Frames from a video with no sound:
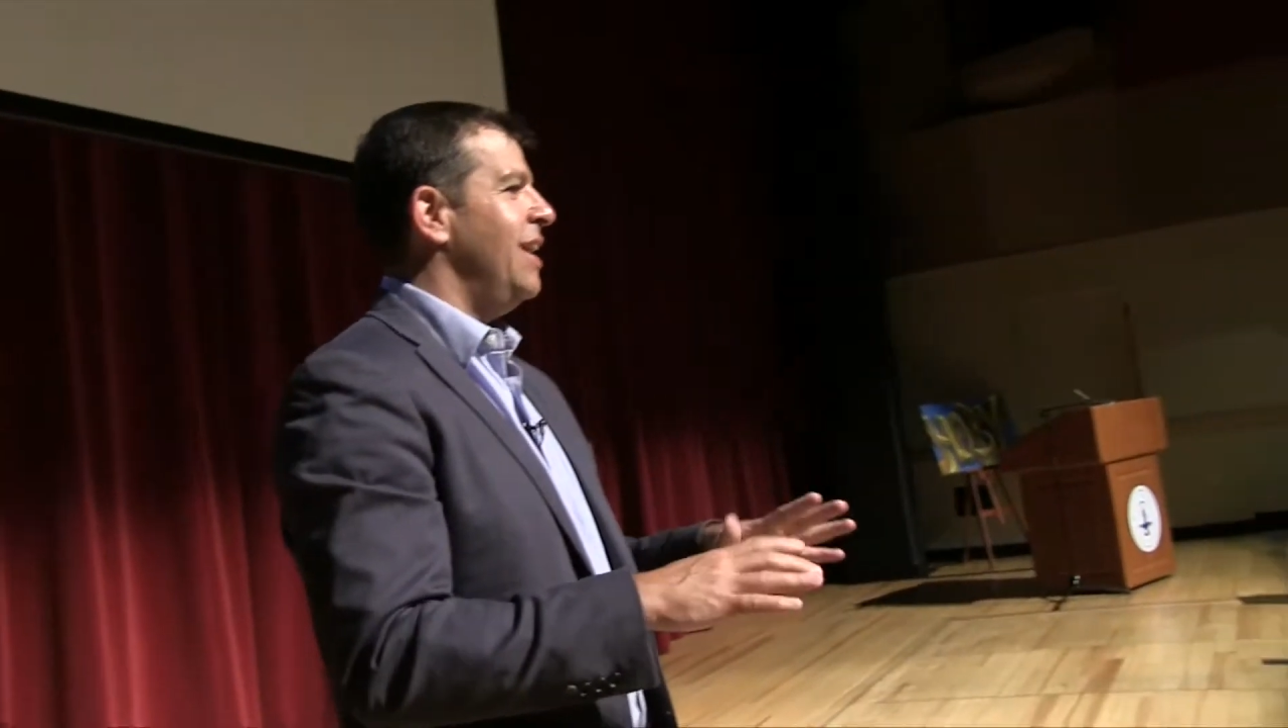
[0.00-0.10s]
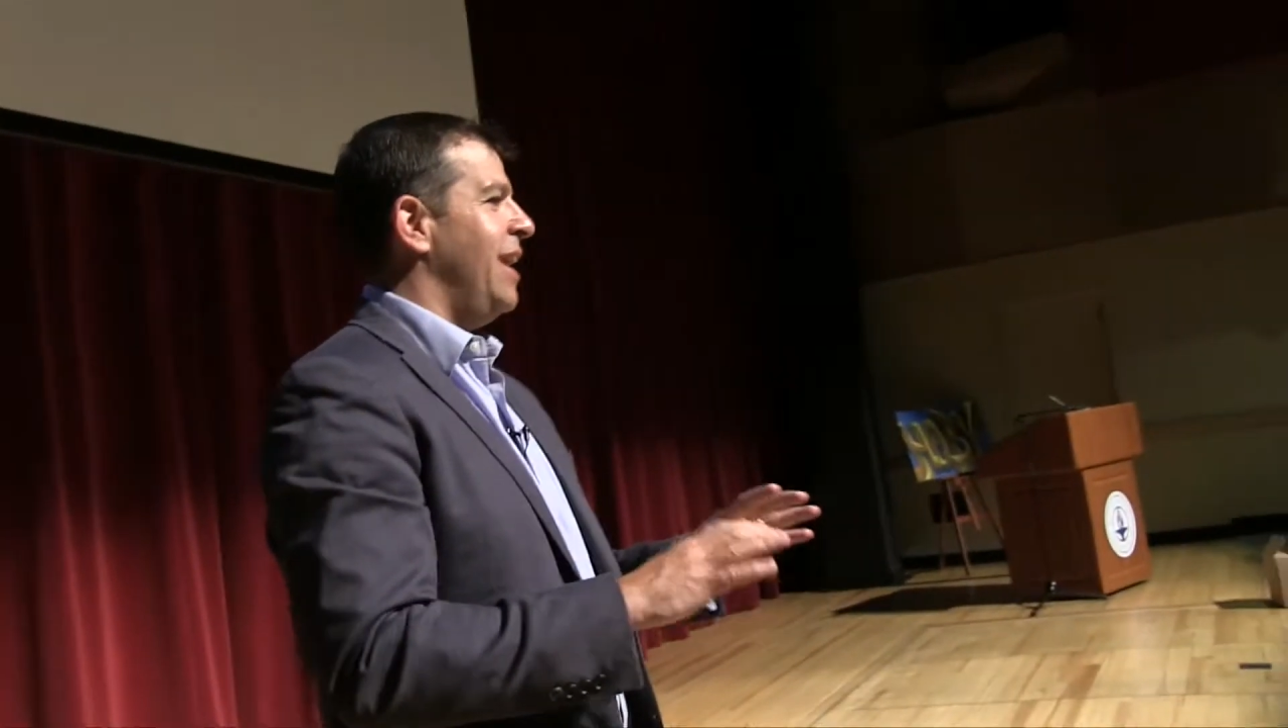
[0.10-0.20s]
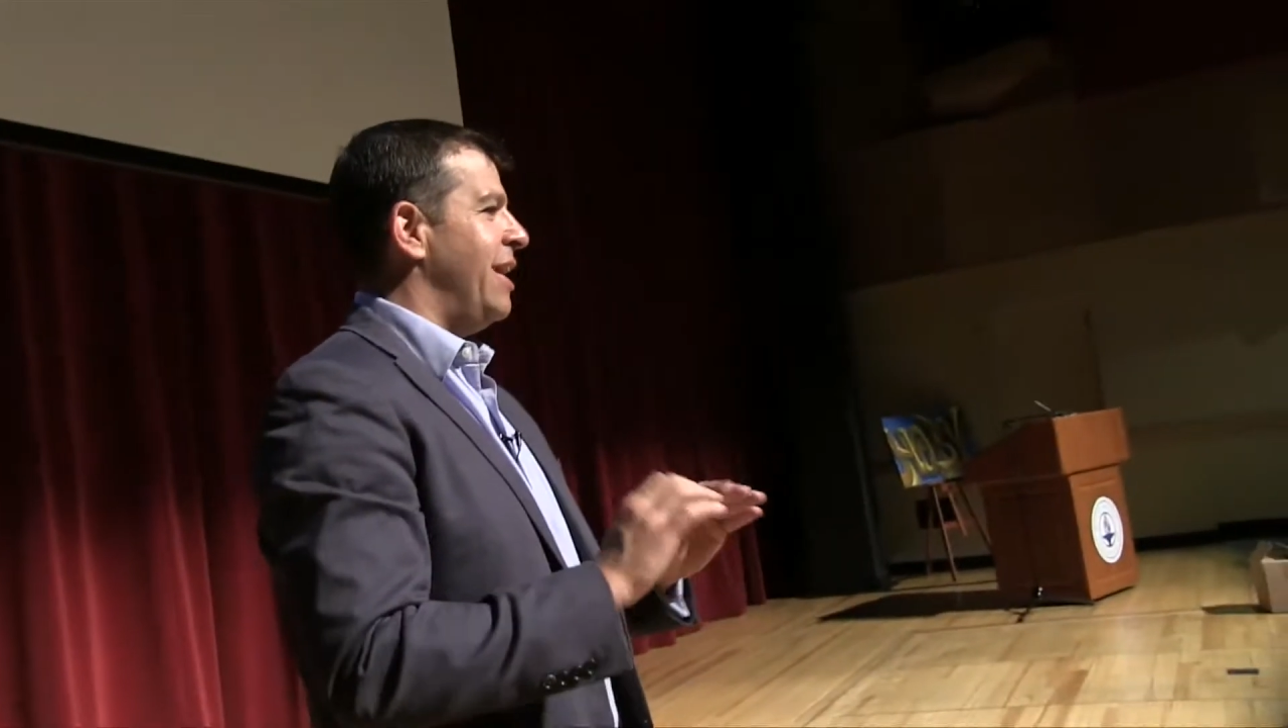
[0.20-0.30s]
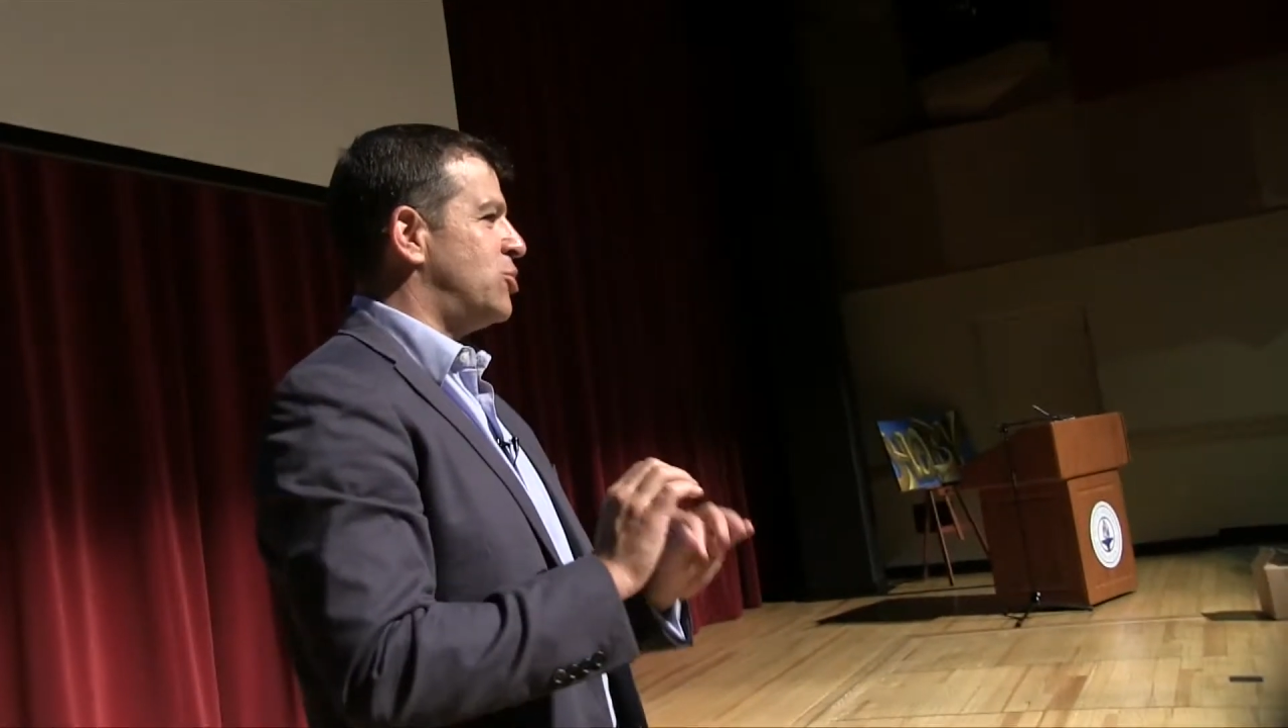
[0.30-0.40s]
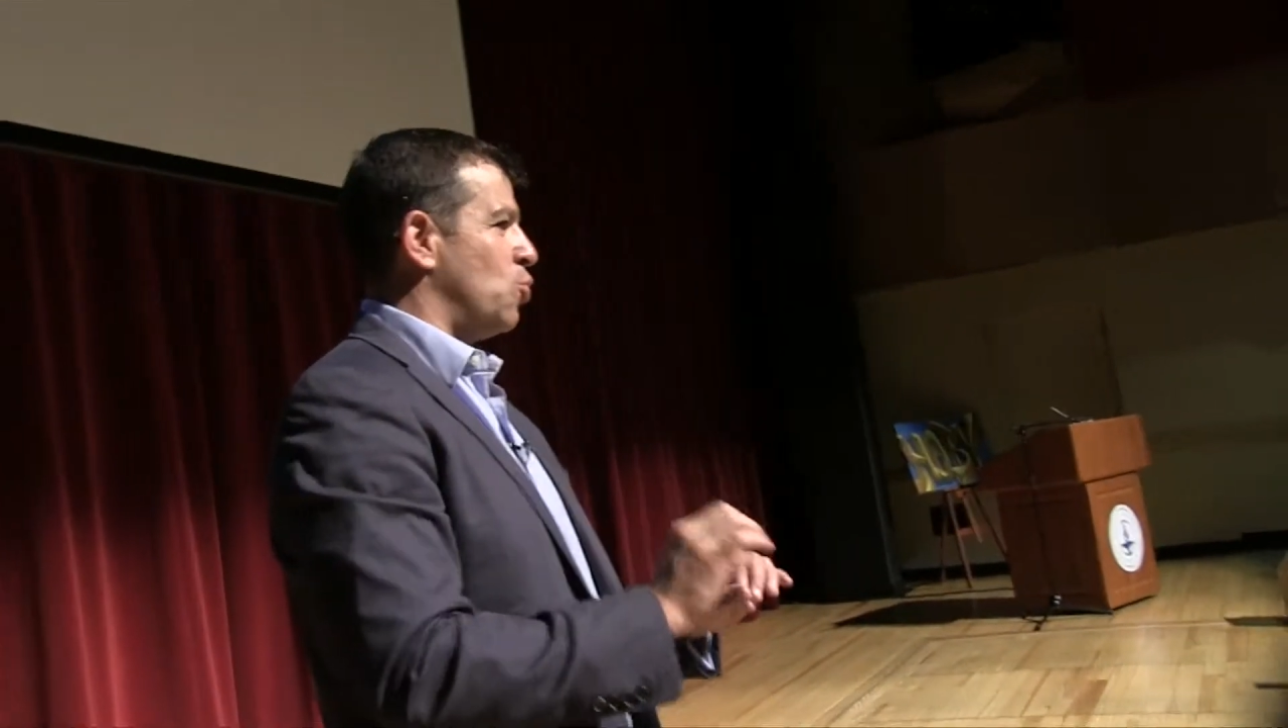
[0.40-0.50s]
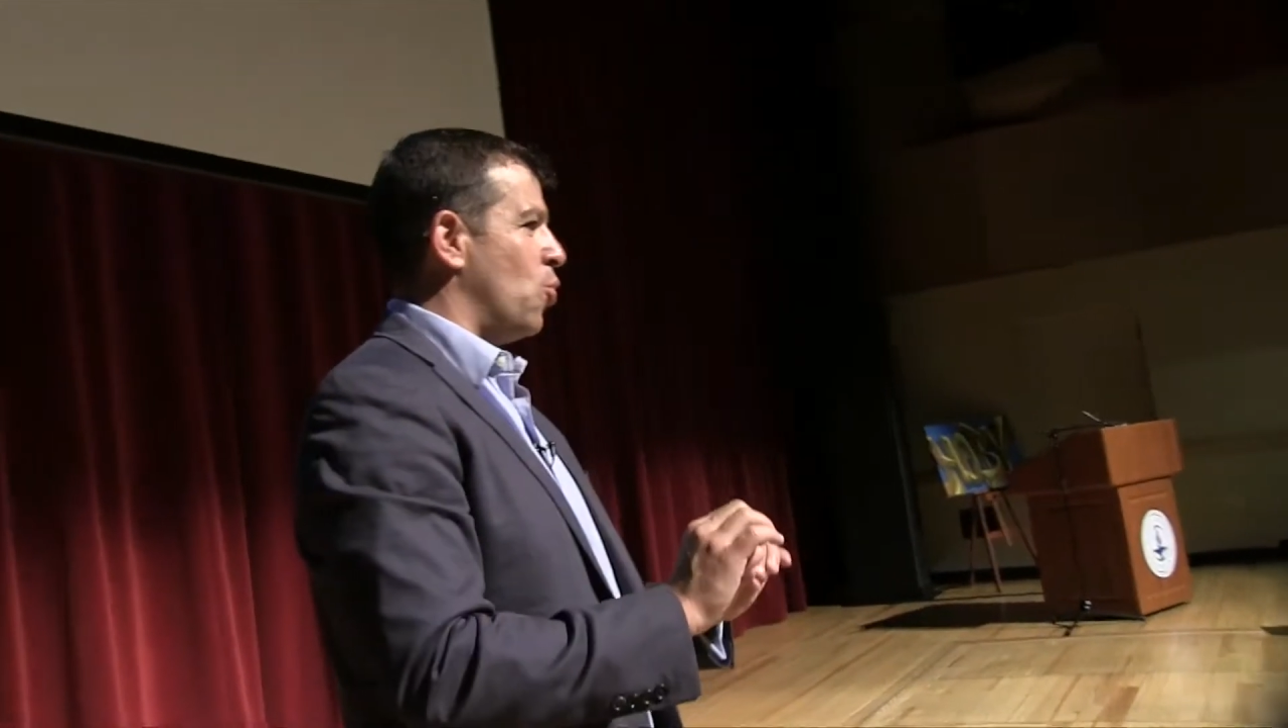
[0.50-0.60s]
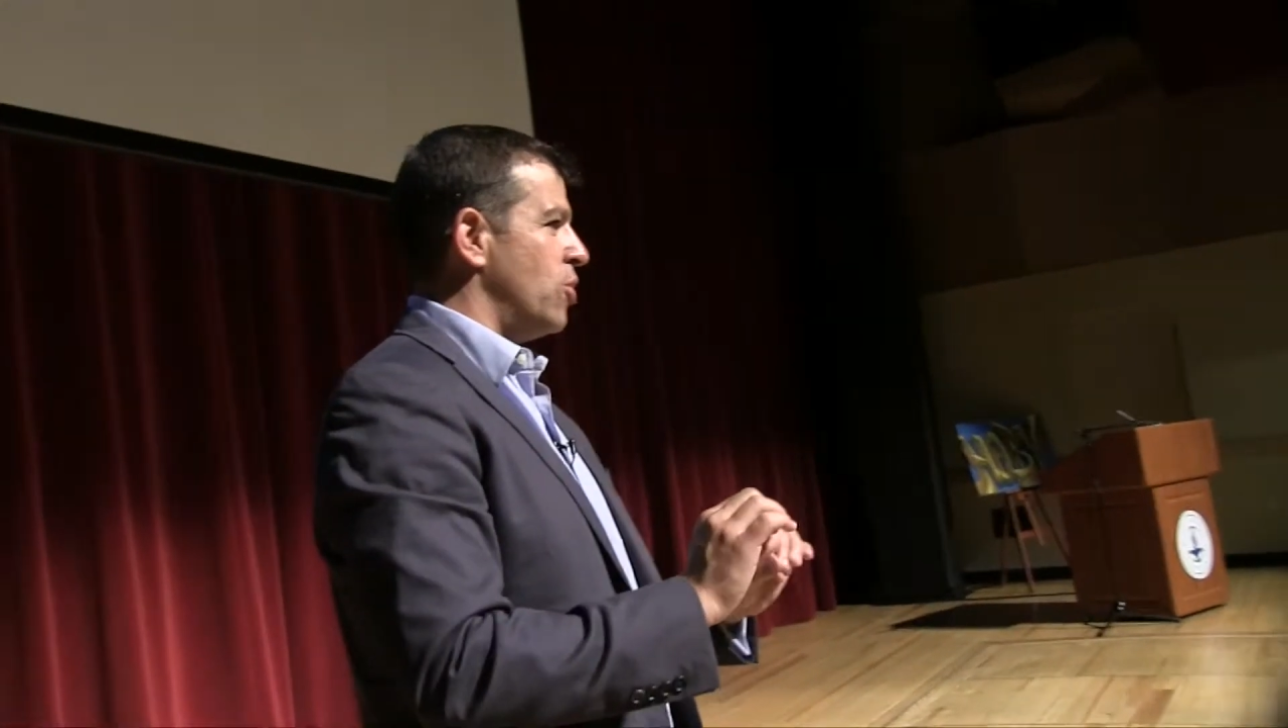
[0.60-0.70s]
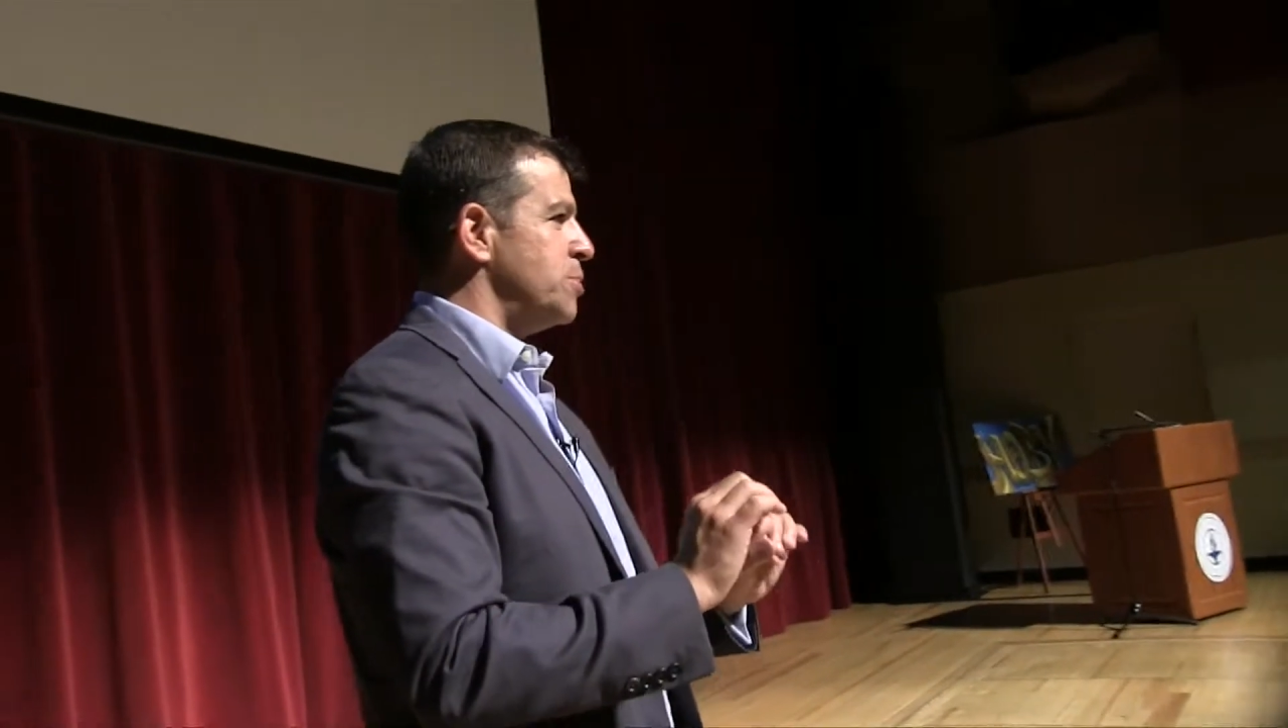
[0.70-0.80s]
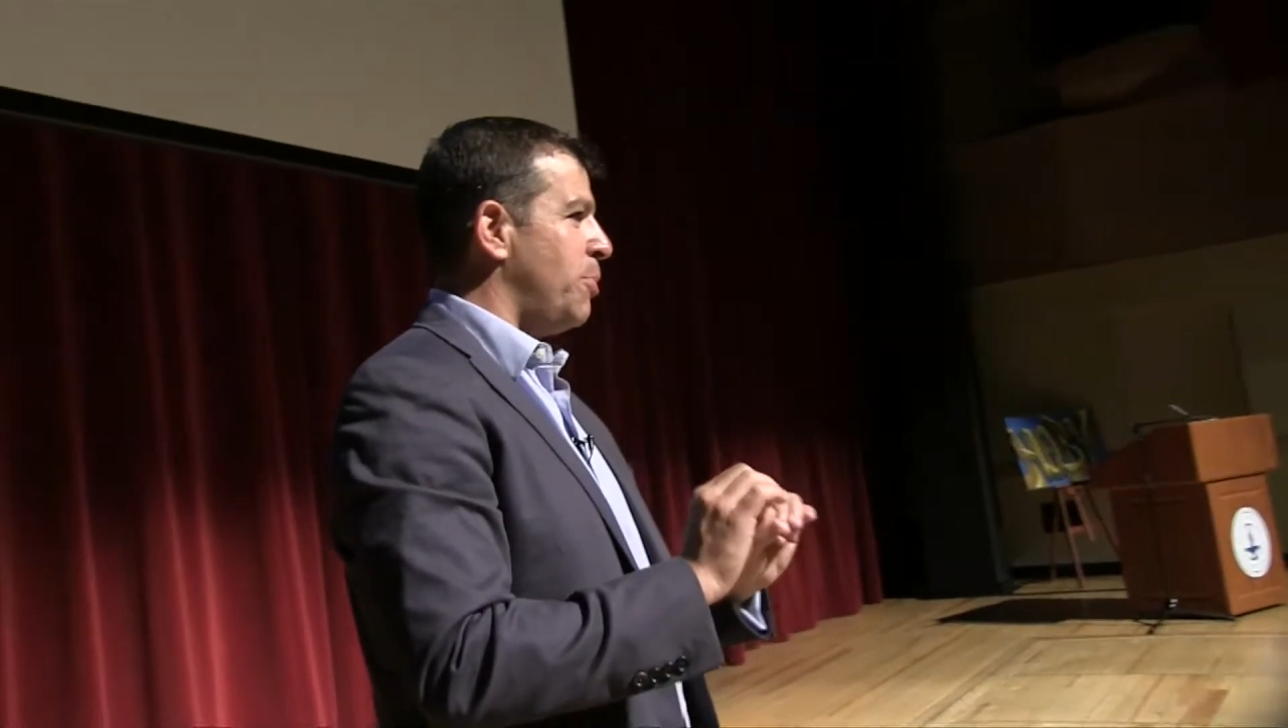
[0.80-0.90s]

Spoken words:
at its worst